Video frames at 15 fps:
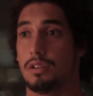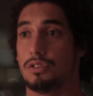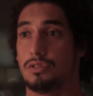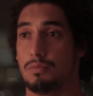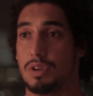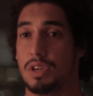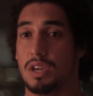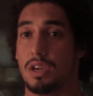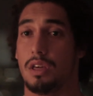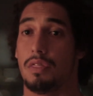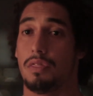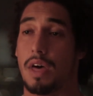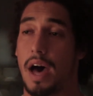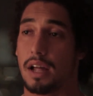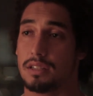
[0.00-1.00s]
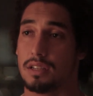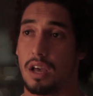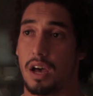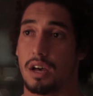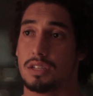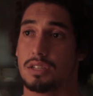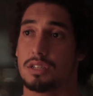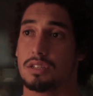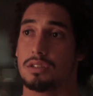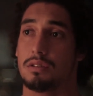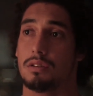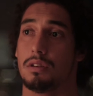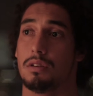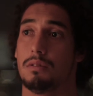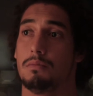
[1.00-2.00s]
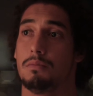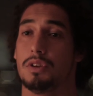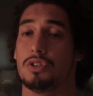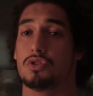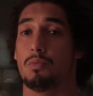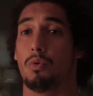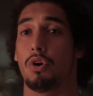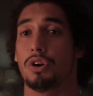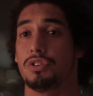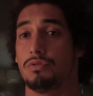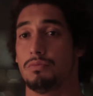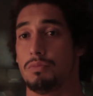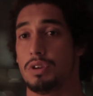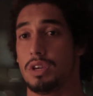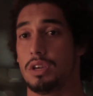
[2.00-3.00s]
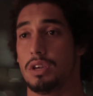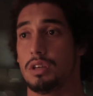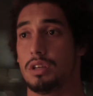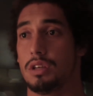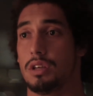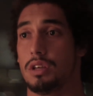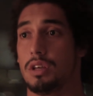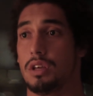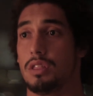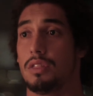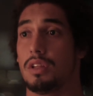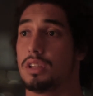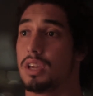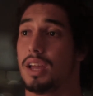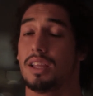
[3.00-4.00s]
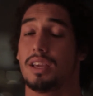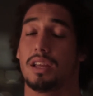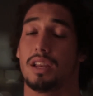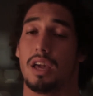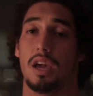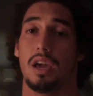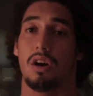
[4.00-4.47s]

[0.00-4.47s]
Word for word: to me, that test means more to me than getting an A